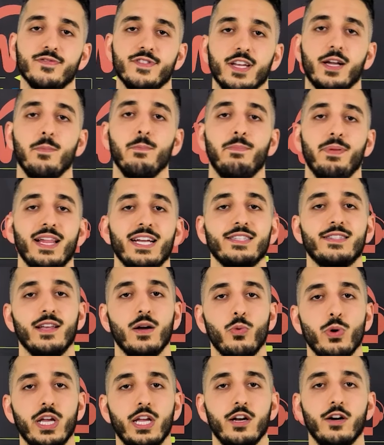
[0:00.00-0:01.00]
of the complaints
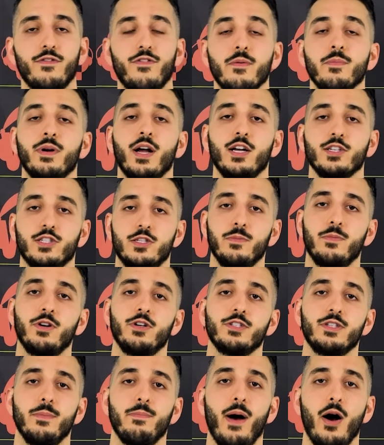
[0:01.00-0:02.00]
that we hear from
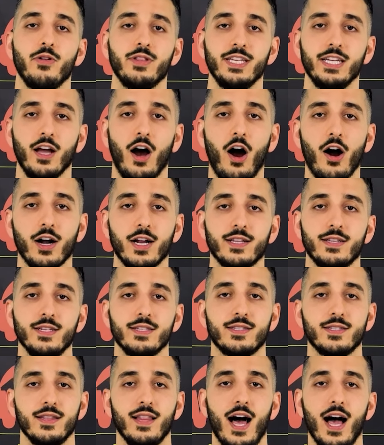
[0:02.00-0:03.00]
customers about the
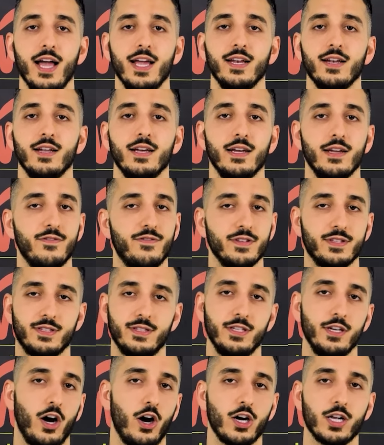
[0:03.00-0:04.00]
Arctis line, if
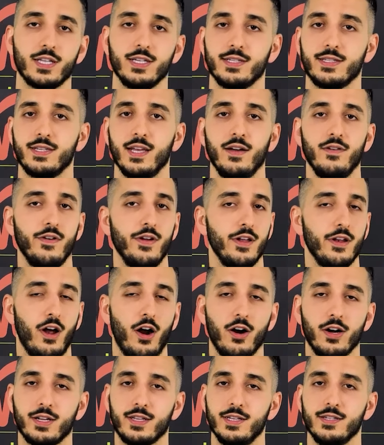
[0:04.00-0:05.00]
it's the Arctis
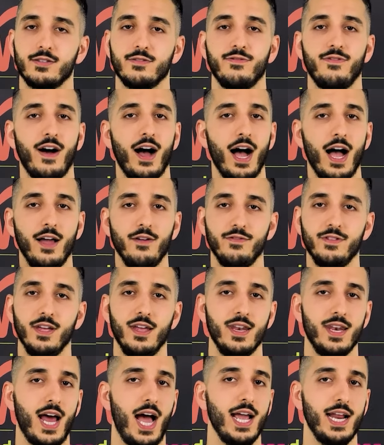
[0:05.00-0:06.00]
7, Arctis 5,
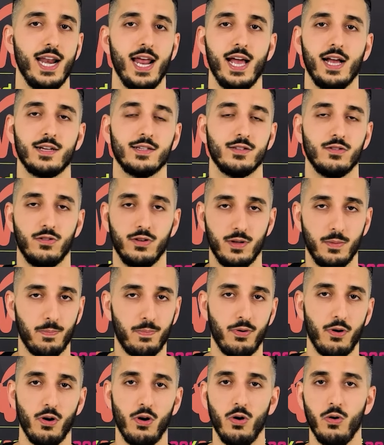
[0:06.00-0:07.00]
the 9X, or
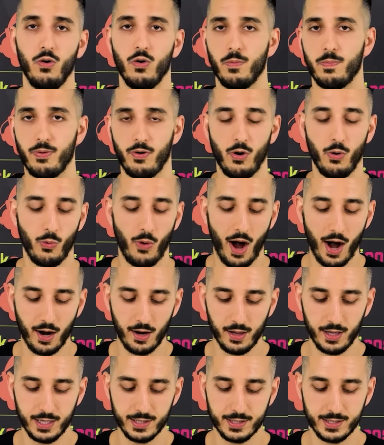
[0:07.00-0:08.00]
the Pro or Pro
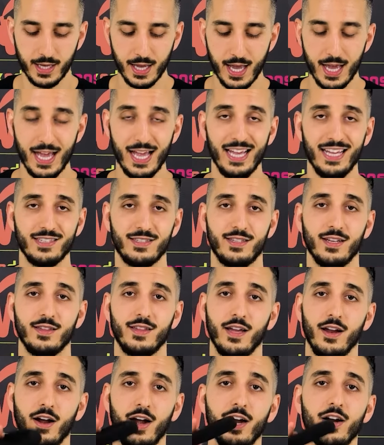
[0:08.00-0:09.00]
Wireless, is
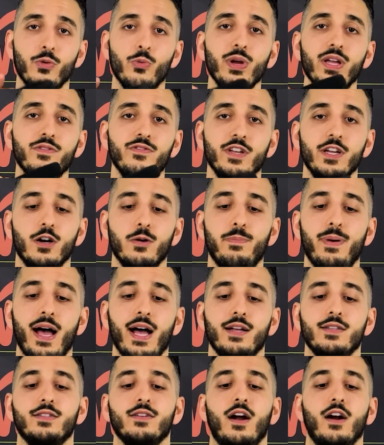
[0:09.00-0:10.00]
that the Airweave ear
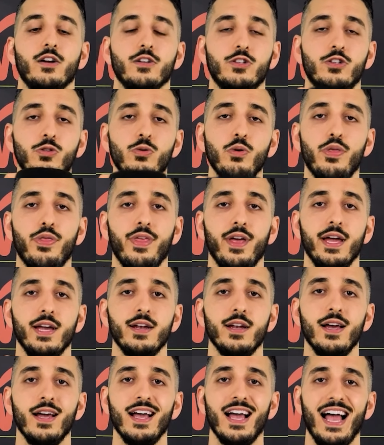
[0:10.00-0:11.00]
pads are too
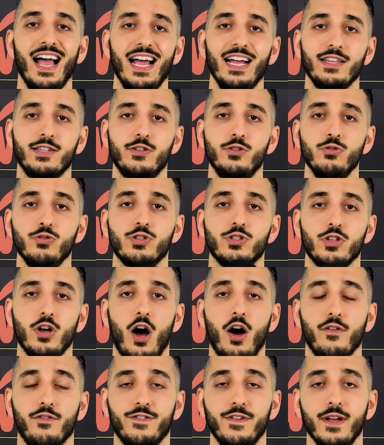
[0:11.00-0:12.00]
thin and too
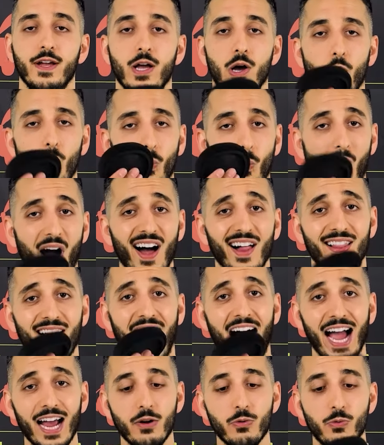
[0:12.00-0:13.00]
soft. While
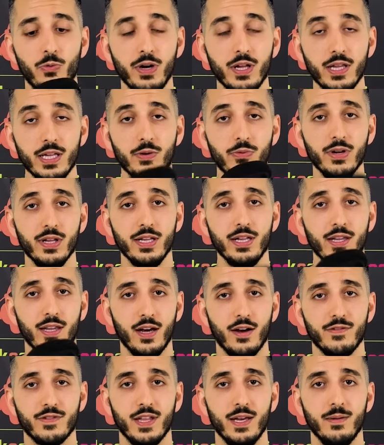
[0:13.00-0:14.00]
I really
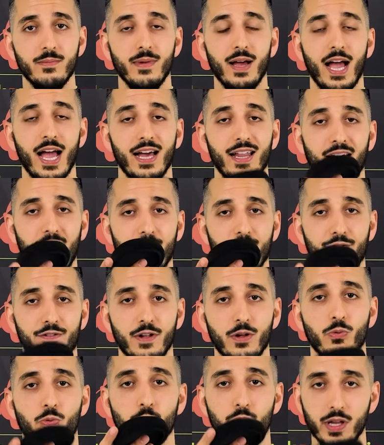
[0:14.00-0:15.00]
love them and I
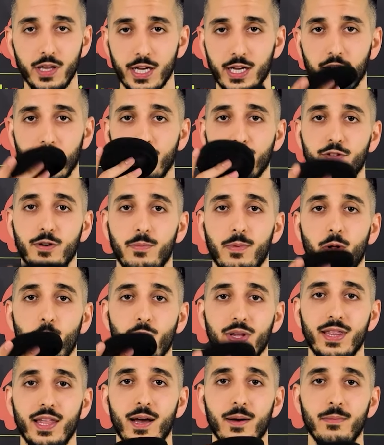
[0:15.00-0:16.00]
feel really
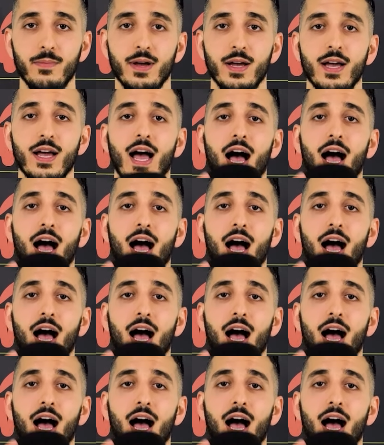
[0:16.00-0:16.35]
comfortable with them,